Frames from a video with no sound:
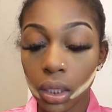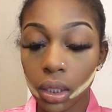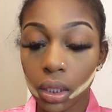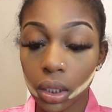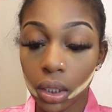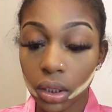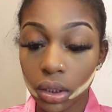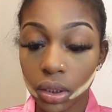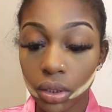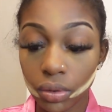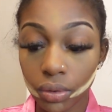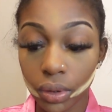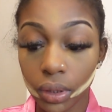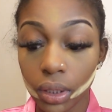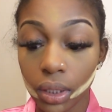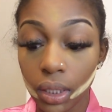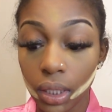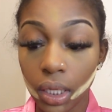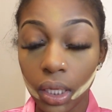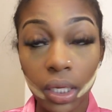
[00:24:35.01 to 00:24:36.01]

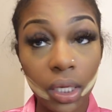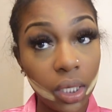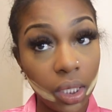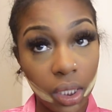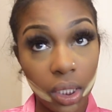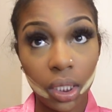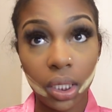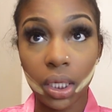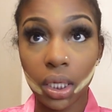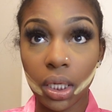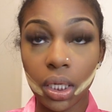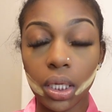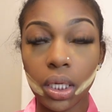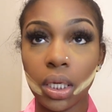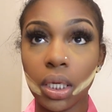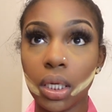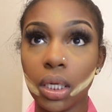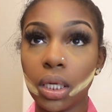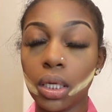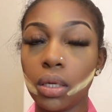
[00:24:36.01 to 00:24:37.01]
literally
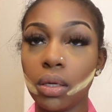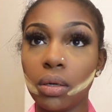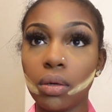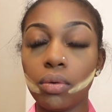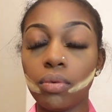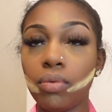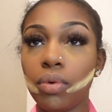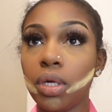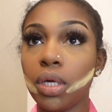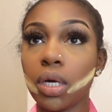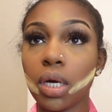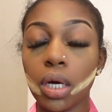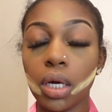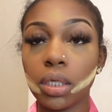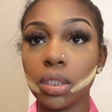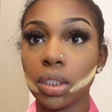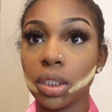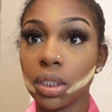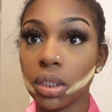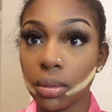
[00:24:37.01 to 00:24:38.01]
we
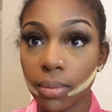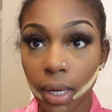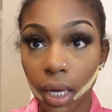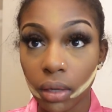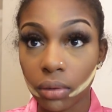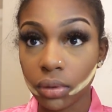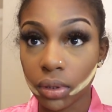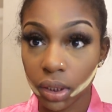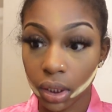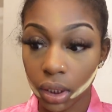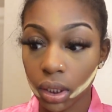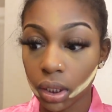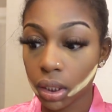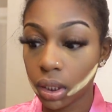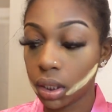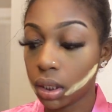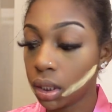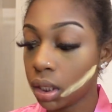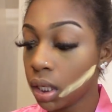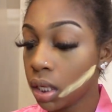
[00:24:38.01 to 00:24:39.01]
are just about
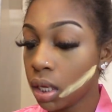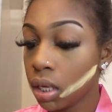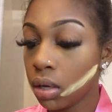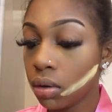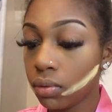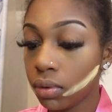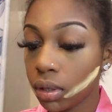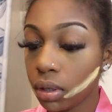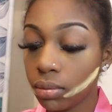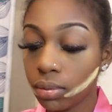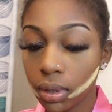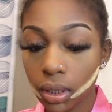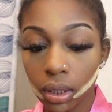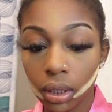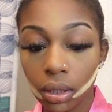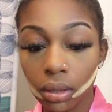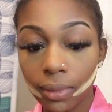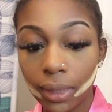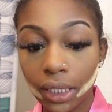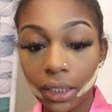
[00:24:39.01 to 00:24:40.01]
done we're gonna put a
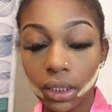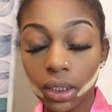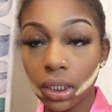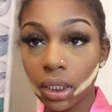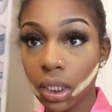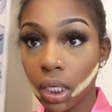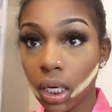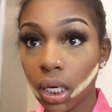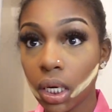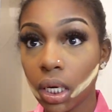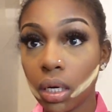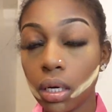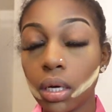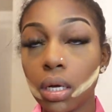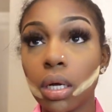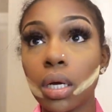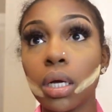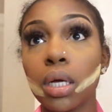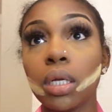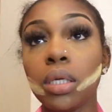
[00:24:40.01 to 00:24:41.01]
little mascara
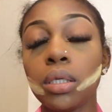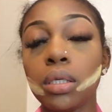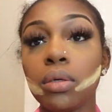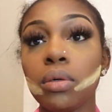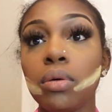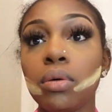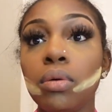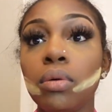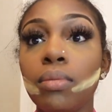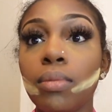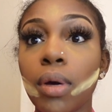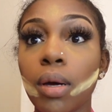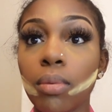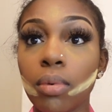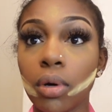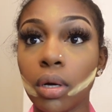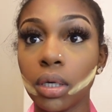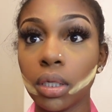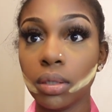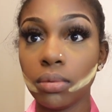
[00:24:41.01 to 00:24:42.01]
on oh my
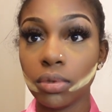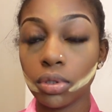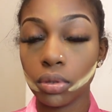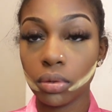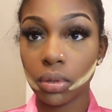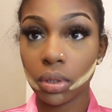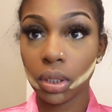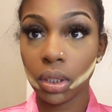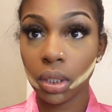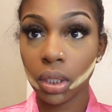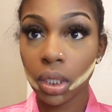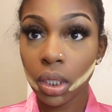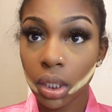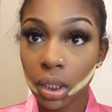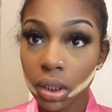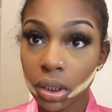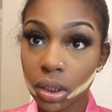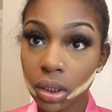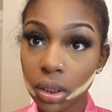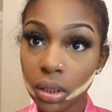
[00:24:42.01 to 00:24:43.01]
bra keeps showing
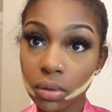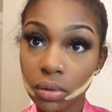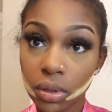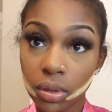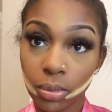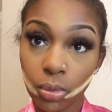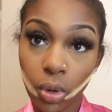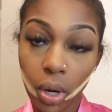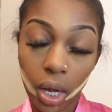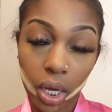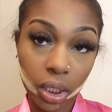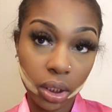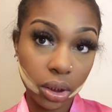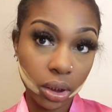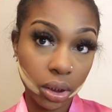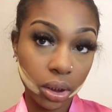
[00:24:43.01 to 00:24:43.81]
excuse me why